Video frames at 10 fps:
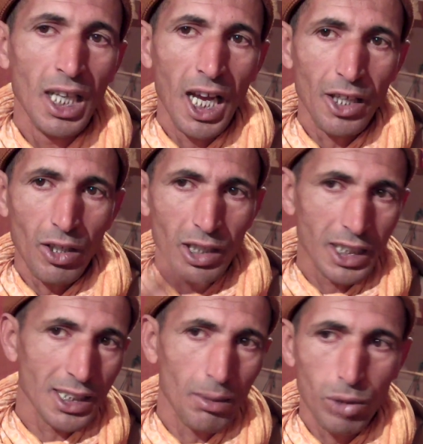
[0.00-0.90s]
And all the
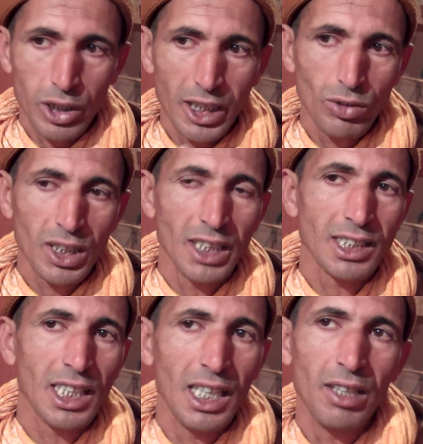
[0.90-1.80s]
symbol that you can
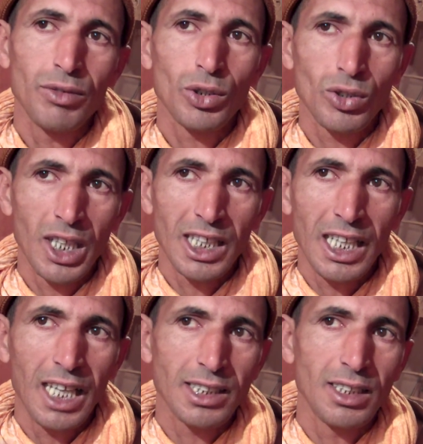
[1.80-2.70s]
see, unfortunately,
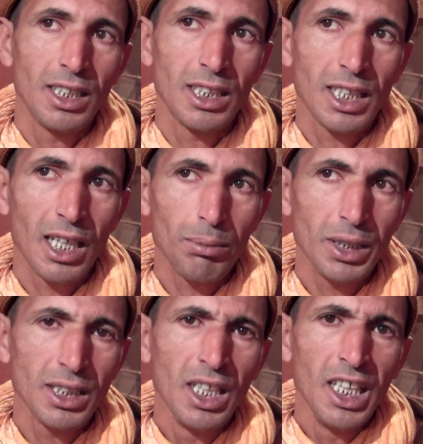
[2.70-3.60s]
at the, the
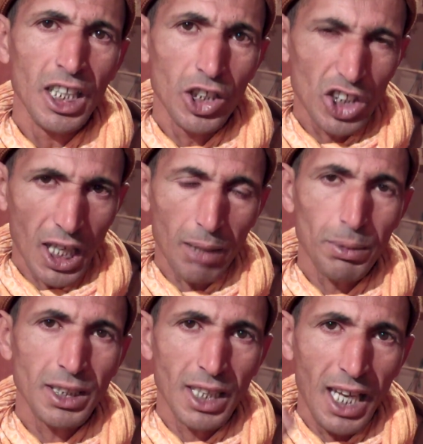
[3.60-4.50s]
carpets, each
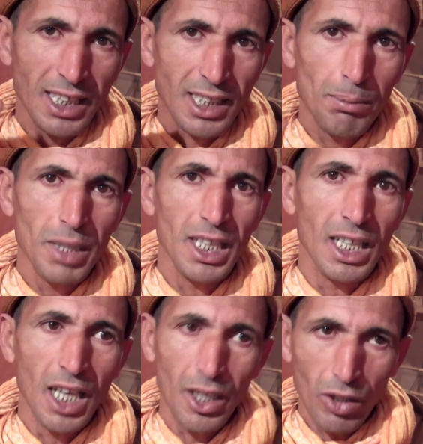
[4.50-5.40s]
carpet they has a
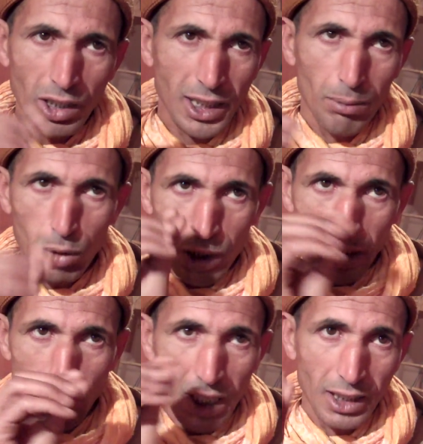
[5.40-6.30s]
meaning, and all symbol
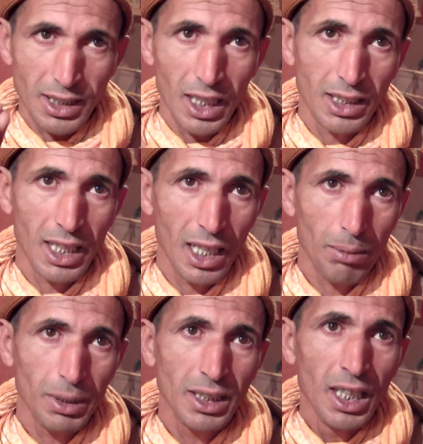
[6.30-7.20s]
that you can see at the
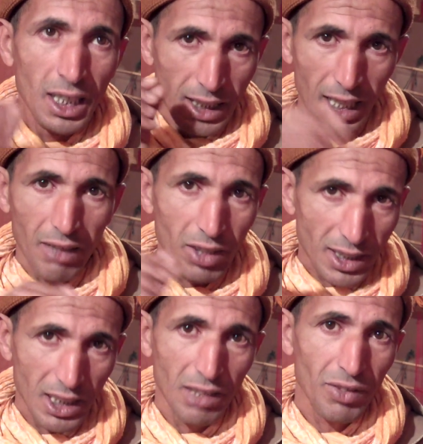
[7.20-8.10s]
carpets, they have a
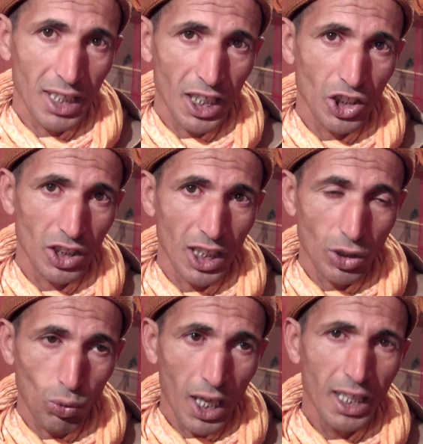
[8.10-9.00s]
signification. That's
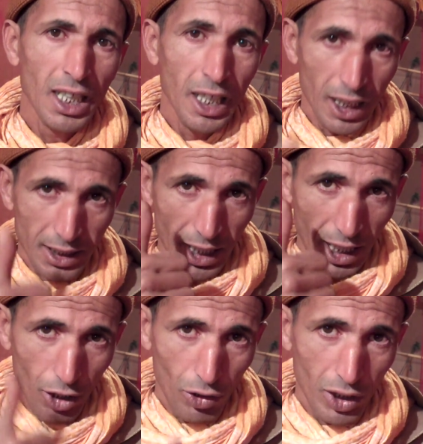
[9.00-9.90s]
why they
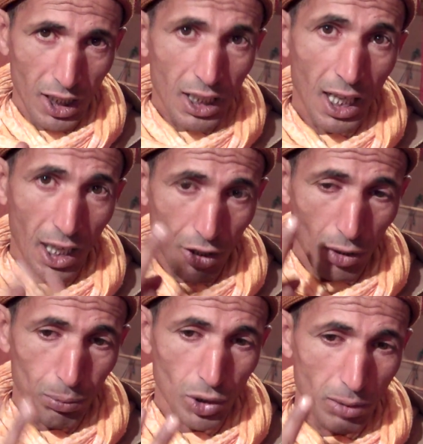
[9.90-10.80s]
are unique and no
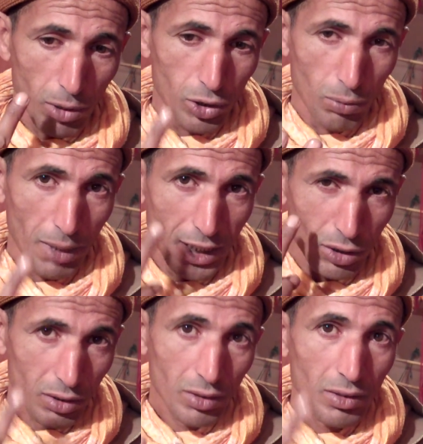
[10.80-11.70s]
possible to make
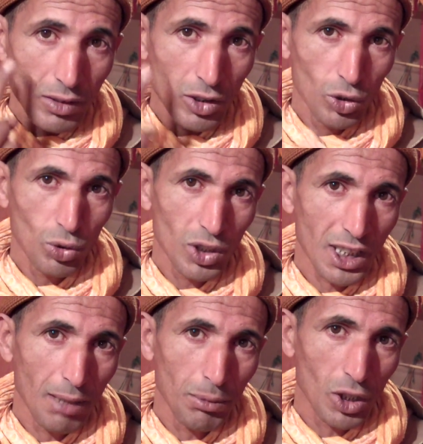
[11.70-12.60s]
to
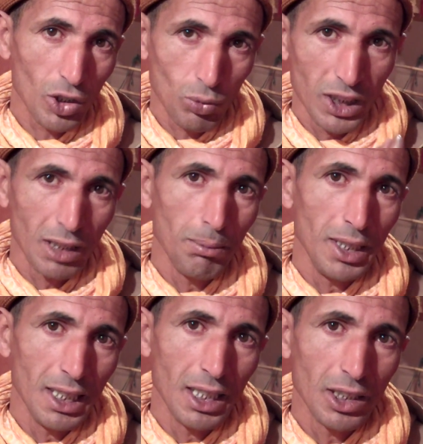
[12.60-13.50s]
same because when
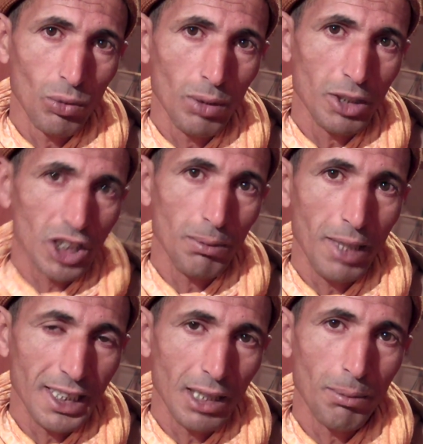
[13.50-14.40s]
the, the women she
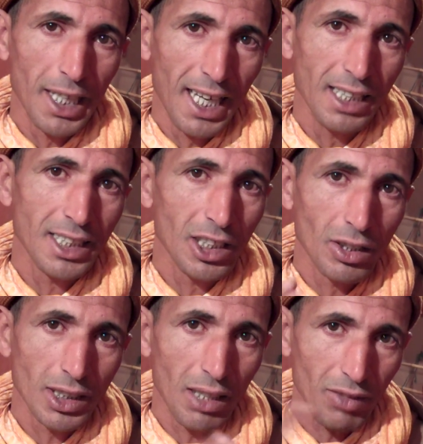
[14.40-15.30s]
made them by hand they
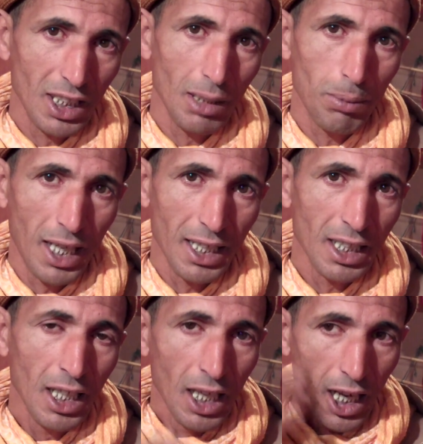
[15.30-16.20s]
don't have any plan
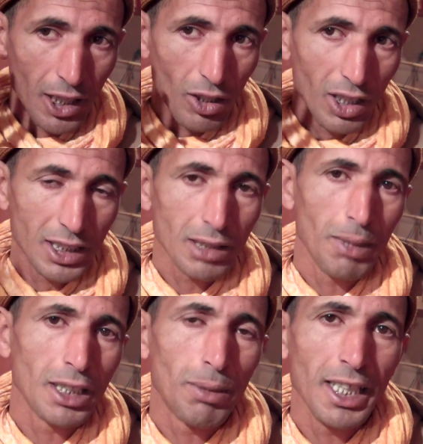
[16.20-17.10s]
and all it's
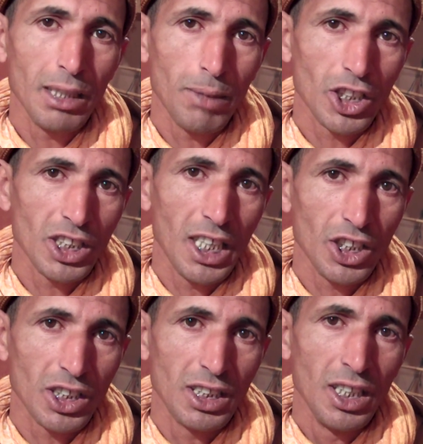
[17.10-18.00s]
made by
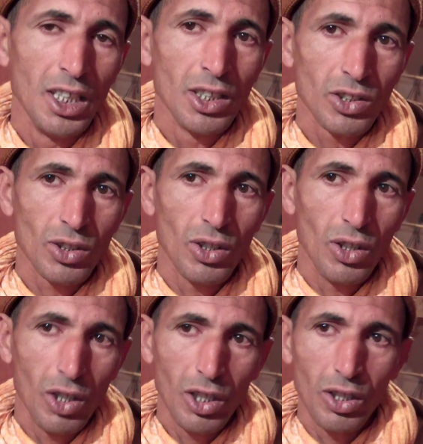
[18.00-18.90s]
imagination so
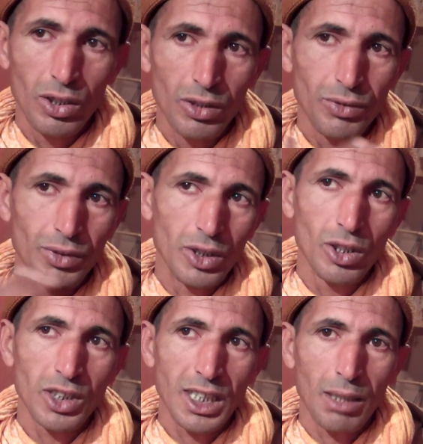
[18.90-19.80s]
all of
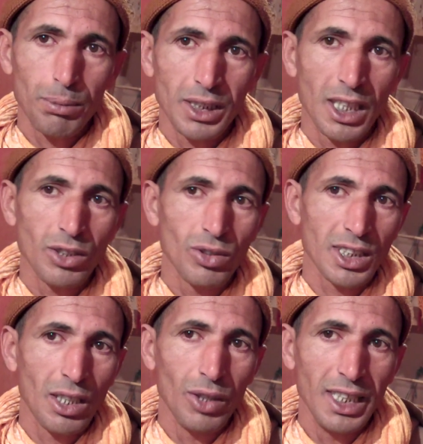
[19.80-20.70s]
those carpet that you
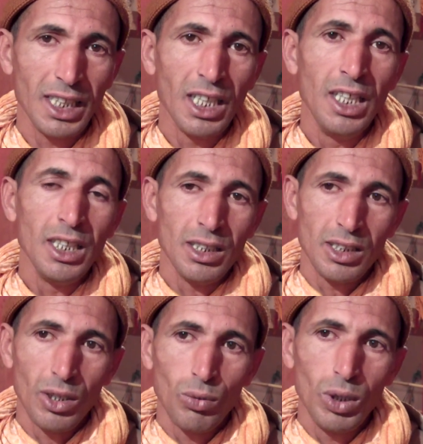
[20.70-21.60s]
saw here
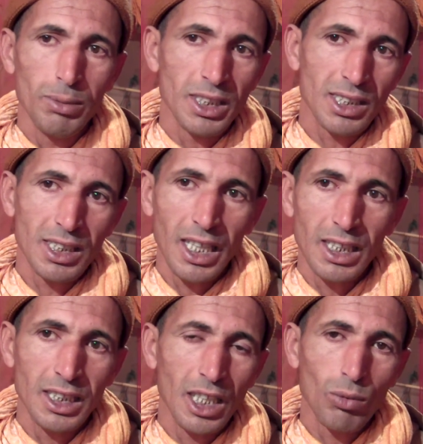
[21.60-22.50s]
the women's,
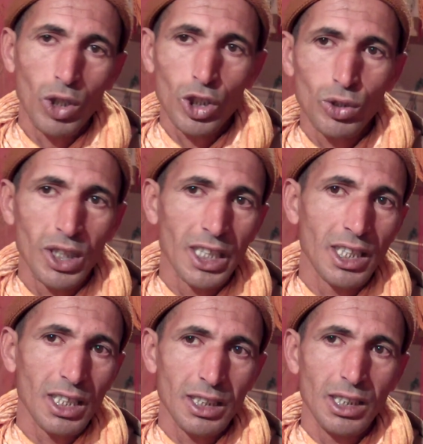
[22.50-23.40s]
they, they work
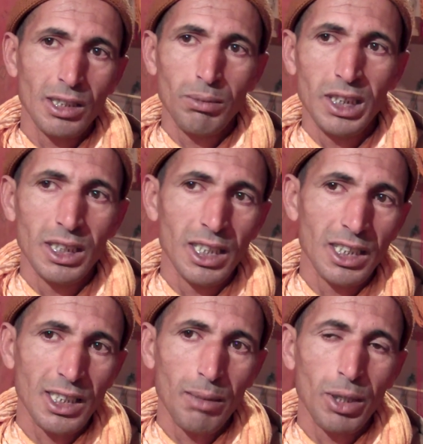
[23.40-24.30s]
together. This means there
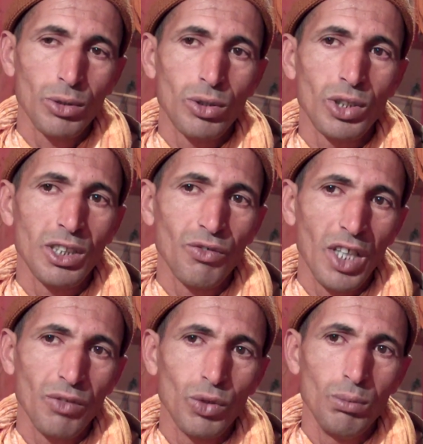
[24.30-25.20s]
is about
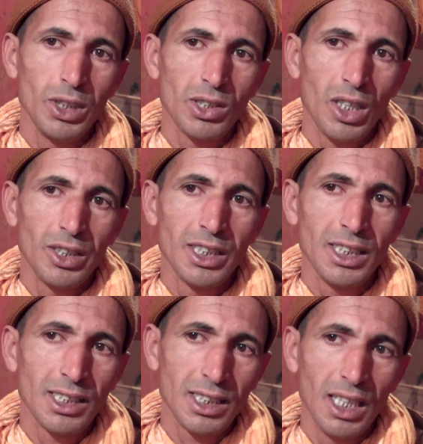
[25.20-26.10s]
35 women on
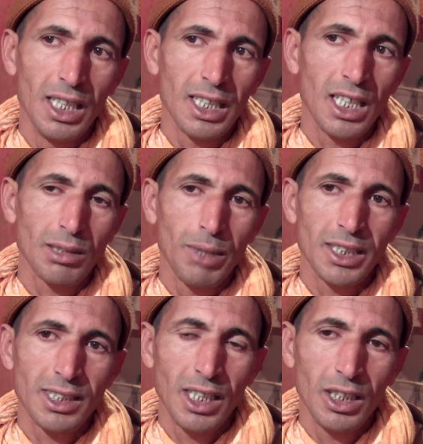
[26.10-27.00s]
this uh,
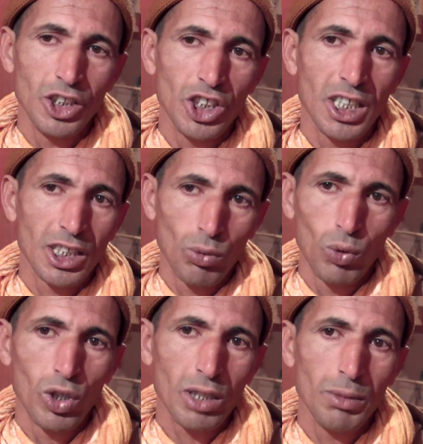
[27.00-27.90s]
They share the
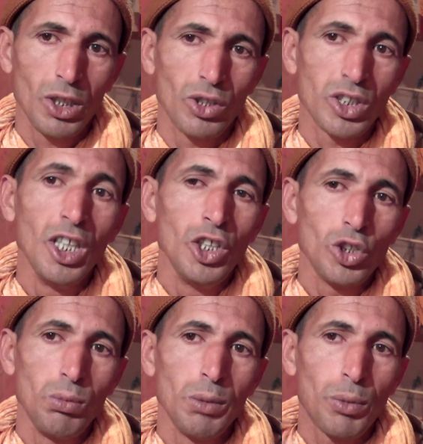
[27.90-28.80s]
work because
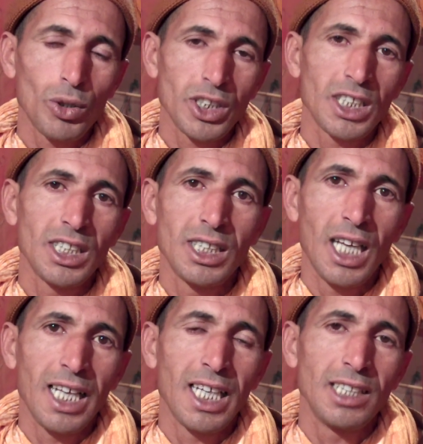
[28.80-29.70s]
to be protected
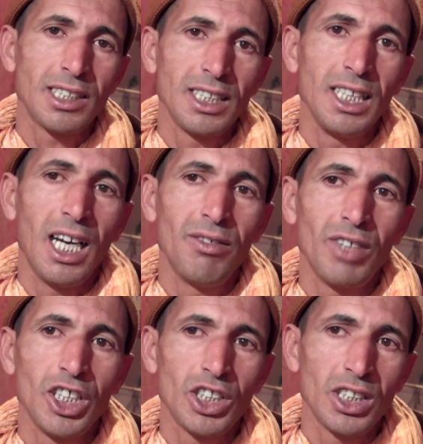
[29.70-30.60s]
against the
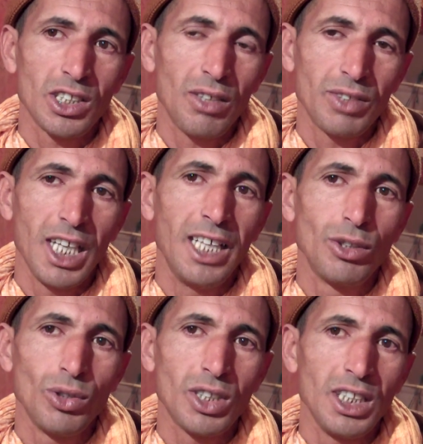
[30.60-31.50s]
invasions of the
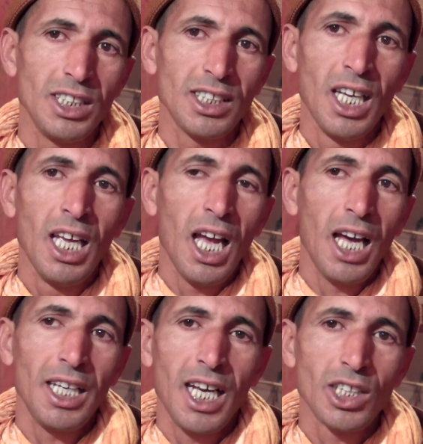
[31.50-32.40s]
industries
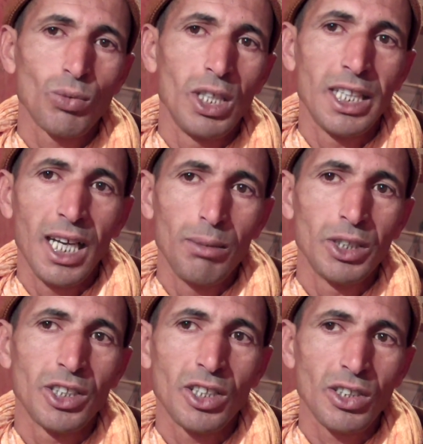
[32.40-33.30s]
and as well the
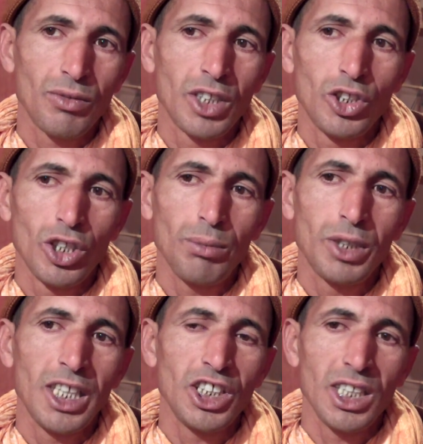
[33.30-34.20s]
abundance of the job,
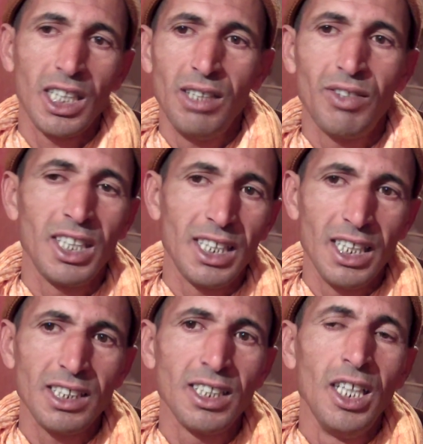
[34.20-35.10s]
they share everything.